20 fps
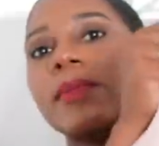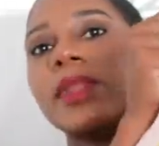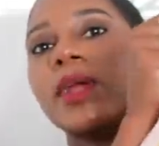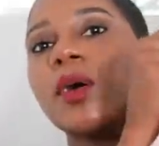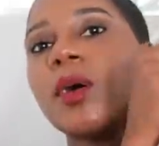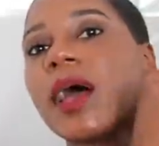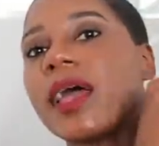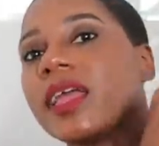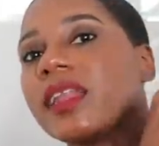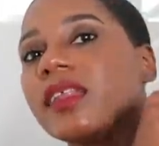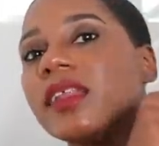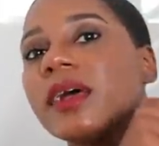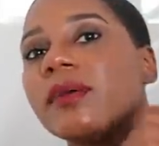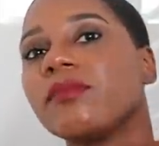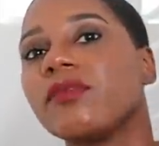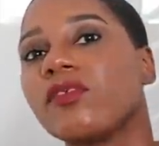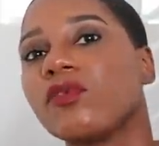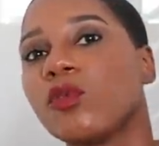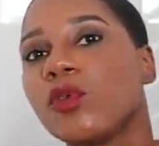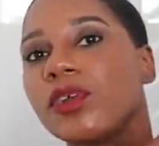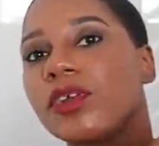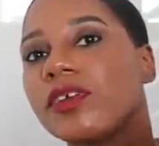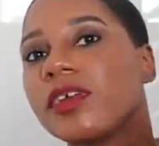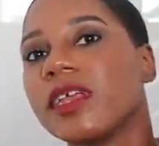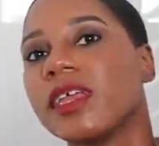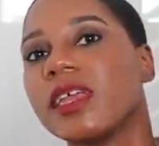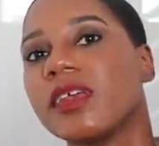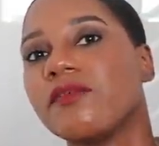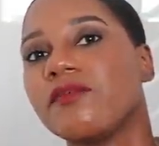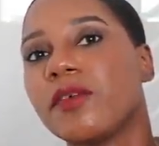below. I ended up just
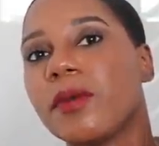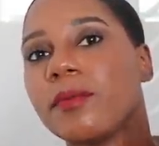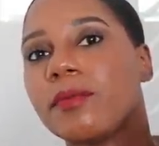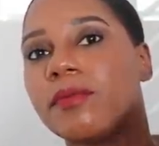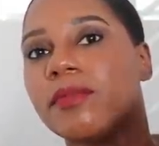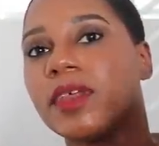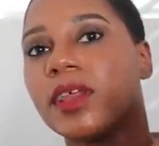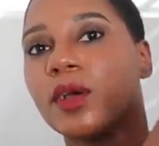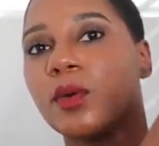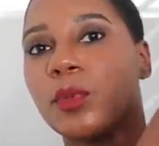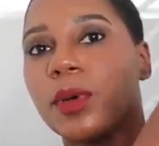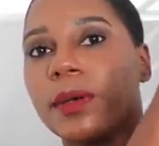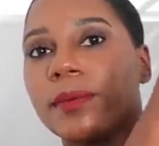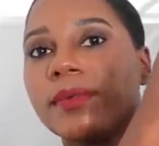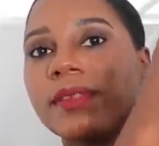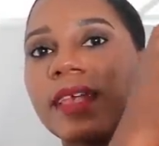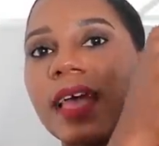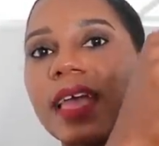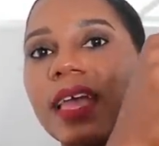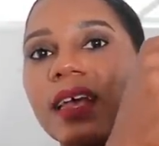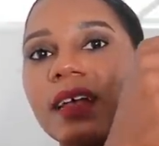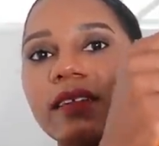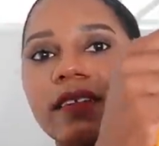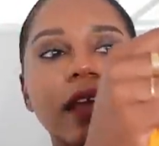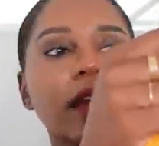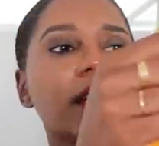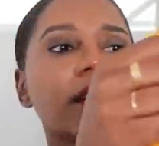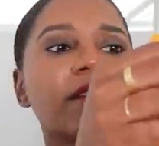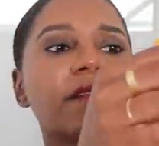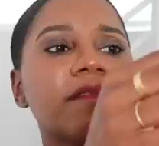ordering it from their website because
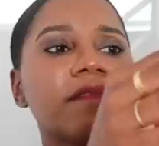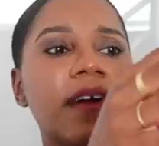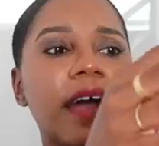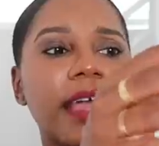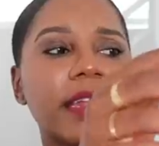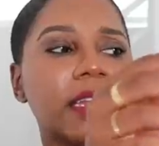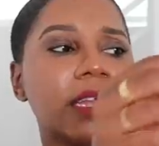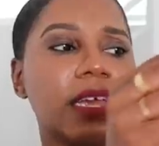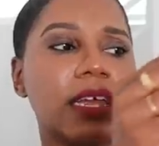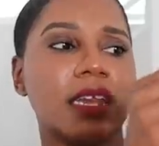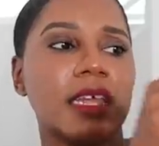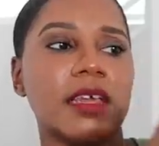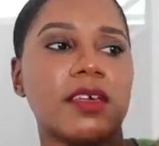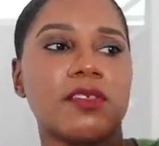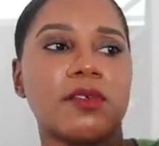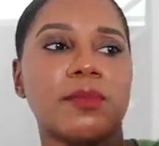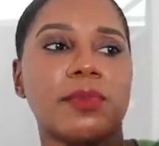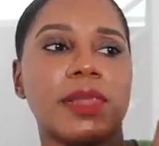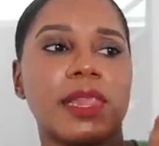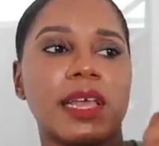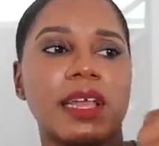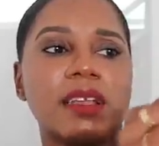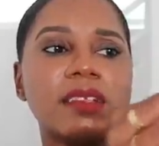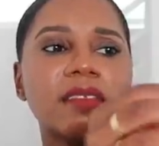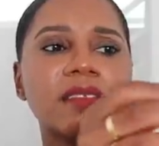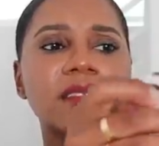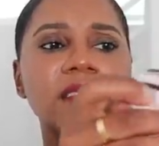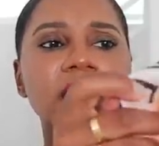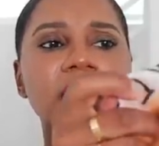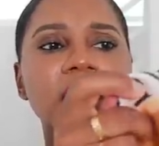I couldn't find it any other
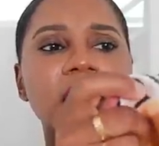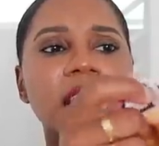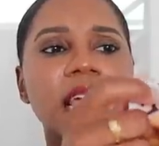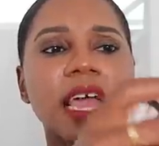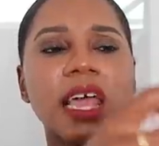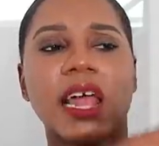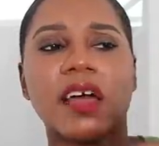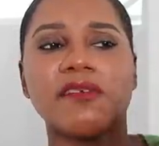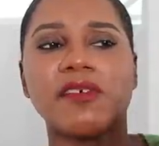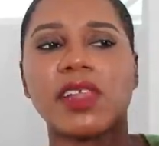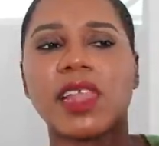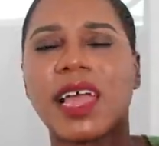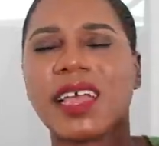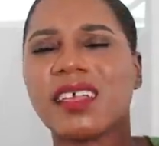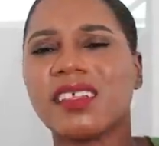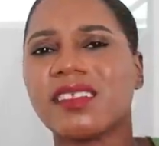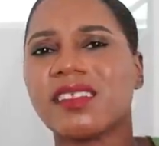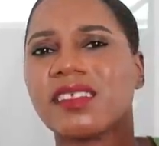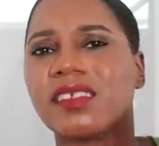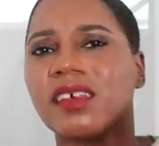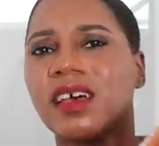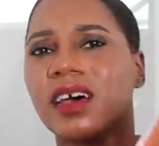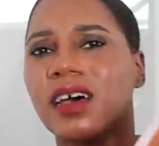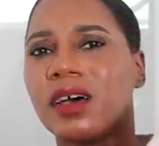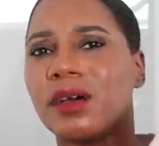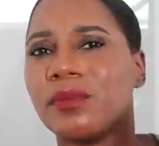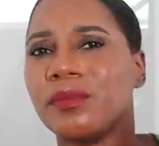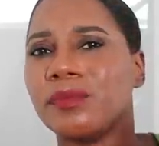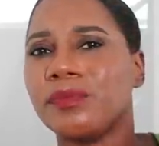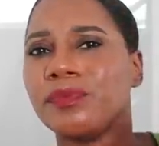place. And I feel like it's
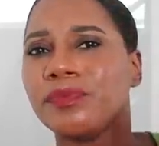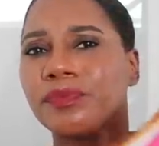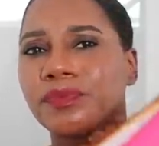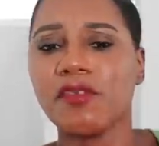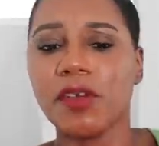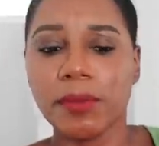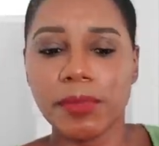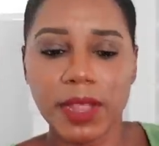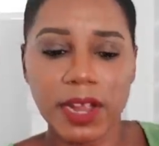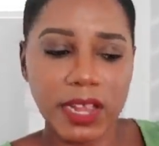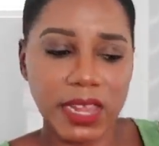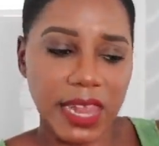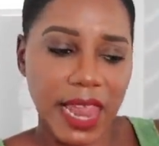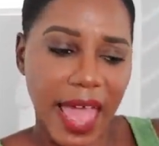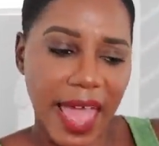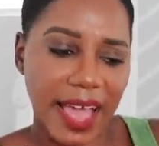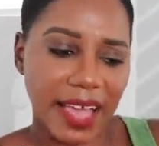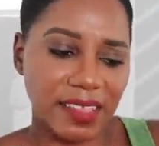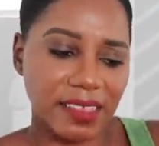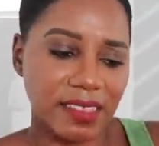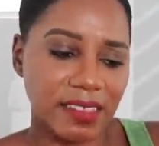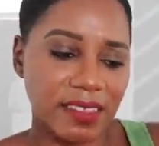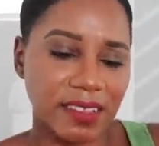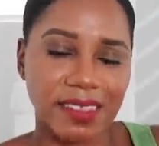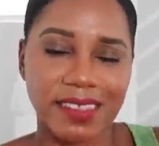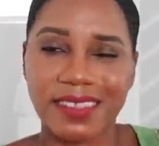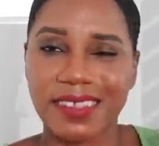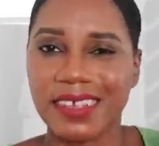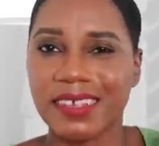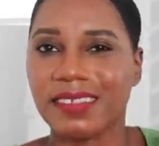from their last
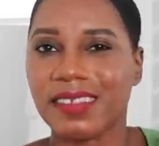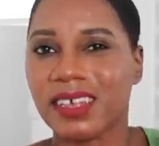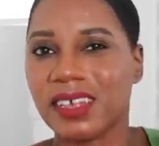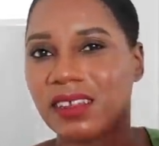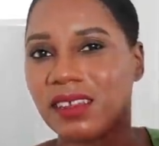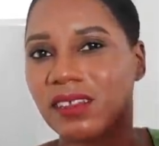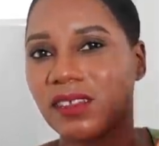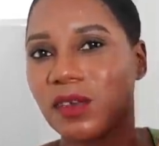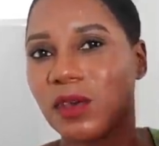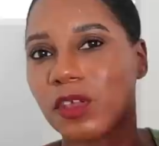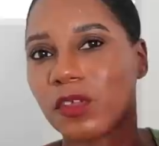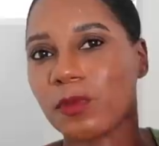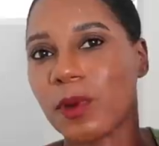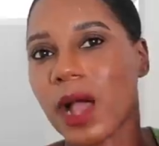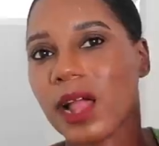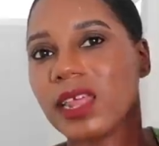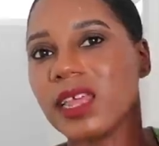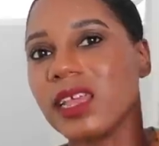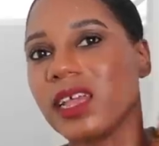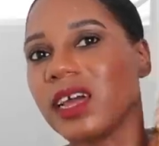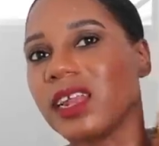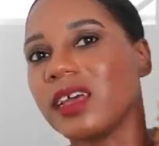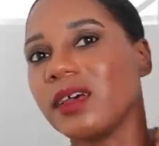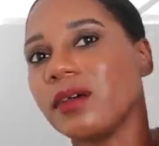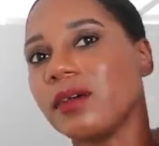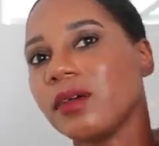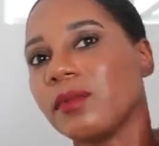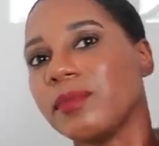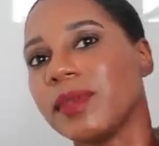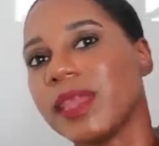season, so it's probably
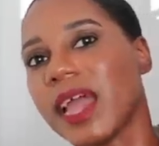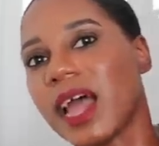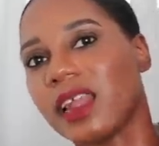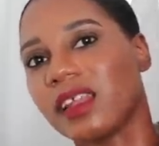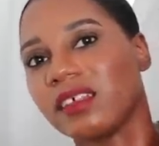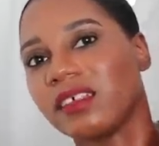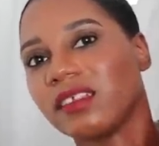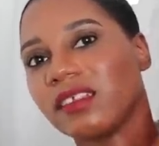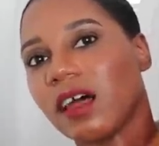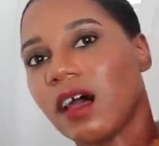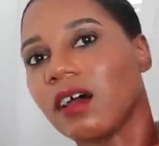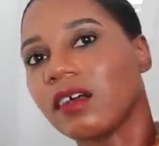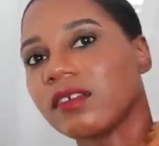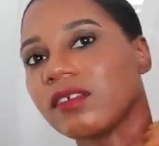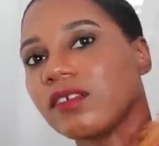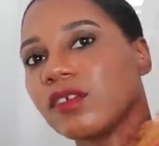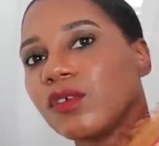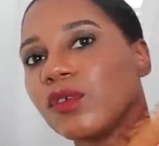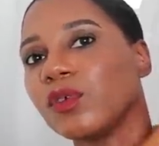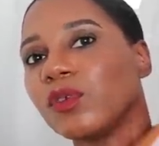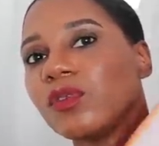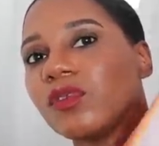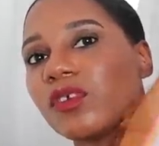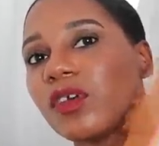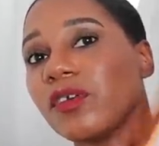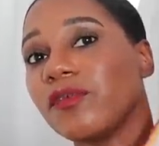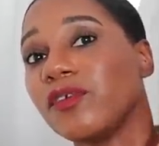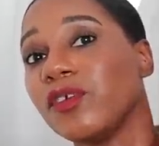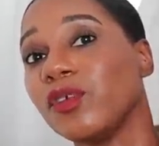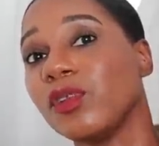gonna be out of stock soon. So
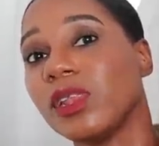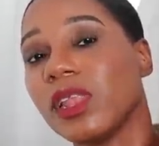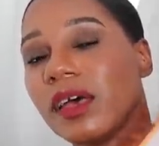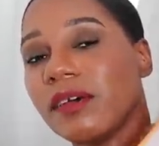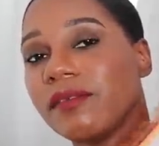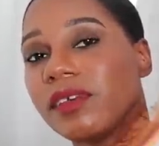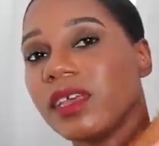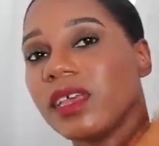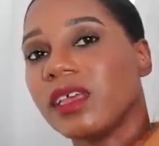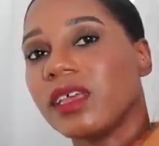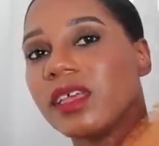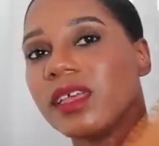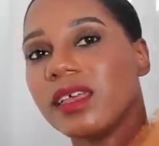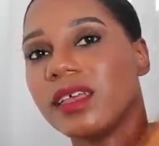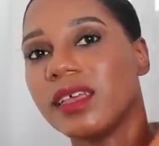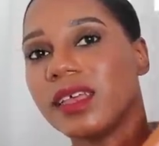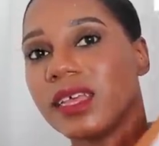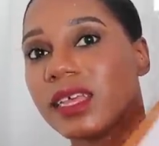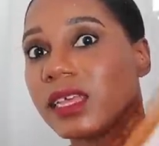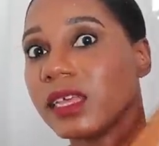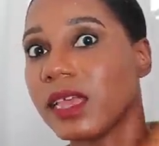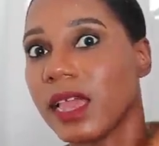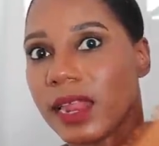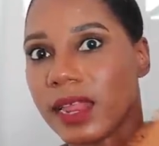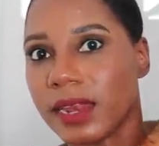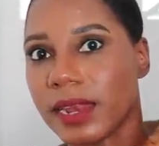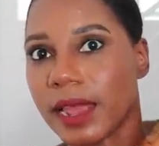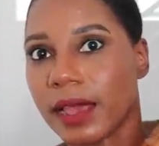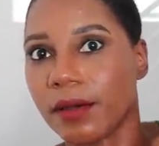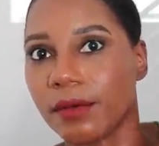if you love it, get
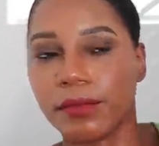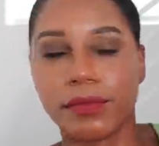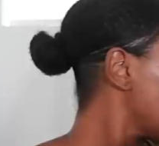it now.